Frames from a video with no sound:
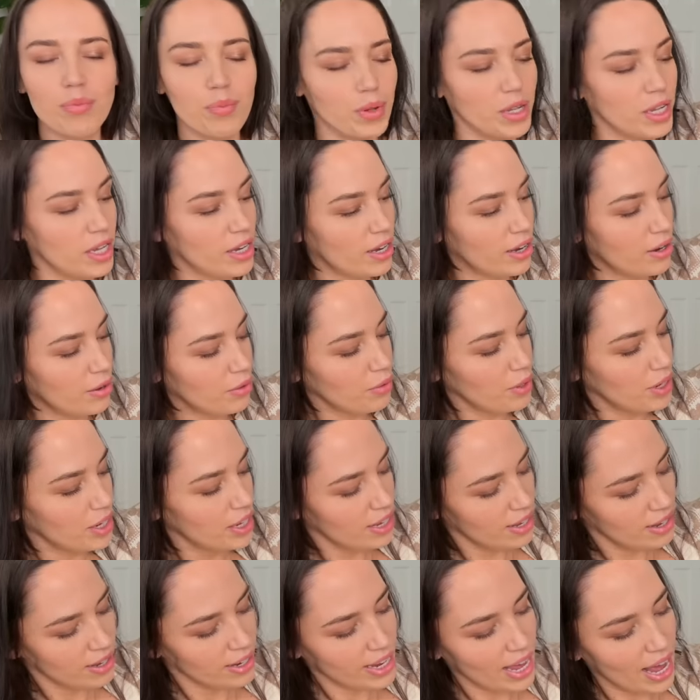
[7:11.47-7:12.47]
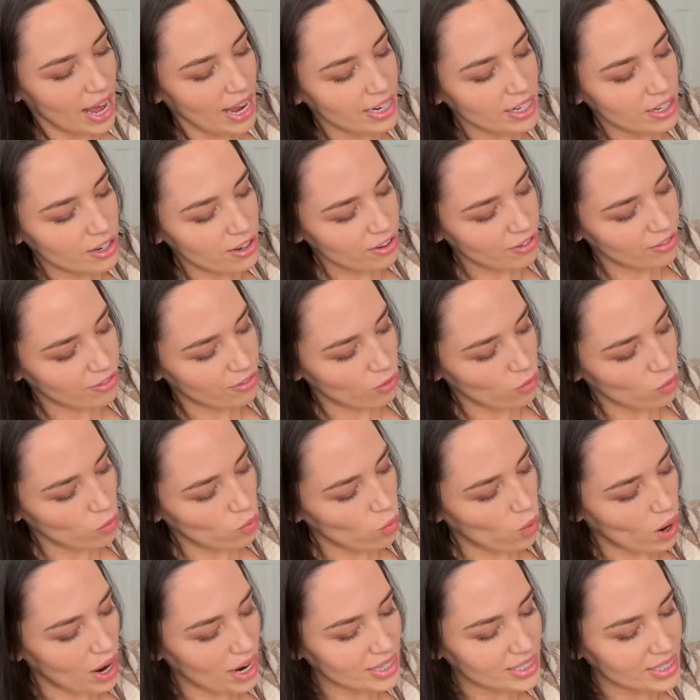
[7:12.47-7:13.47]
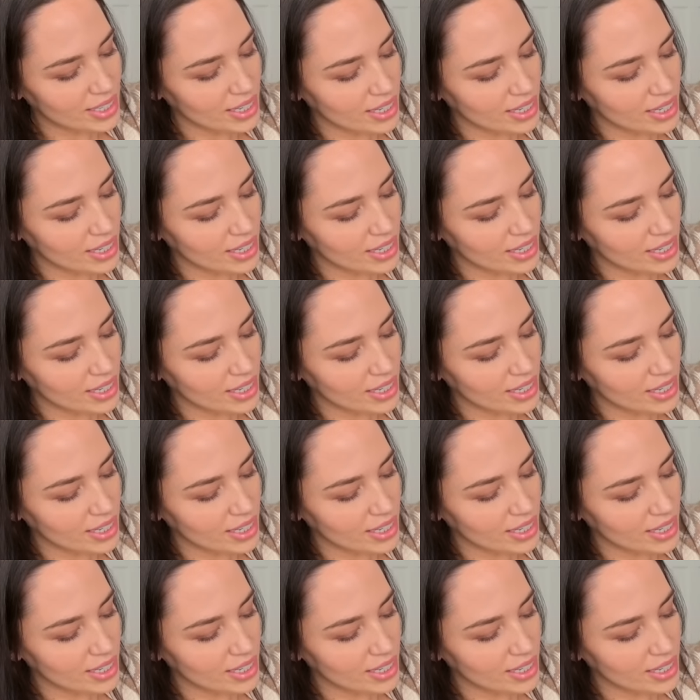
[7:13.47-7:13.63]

blue, kind of wider